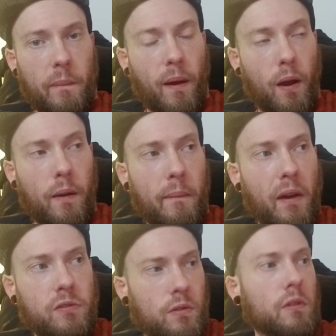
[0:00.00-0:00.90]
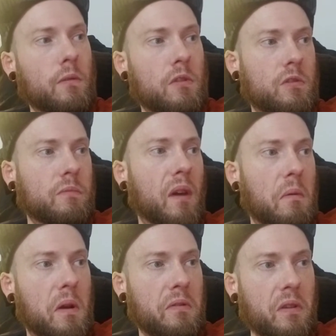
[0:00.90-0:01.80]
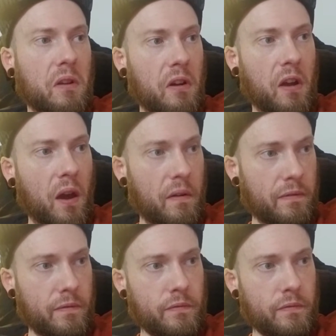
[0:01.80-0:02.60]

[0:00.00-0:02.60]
part in my shoulder, which was my rotator cuff.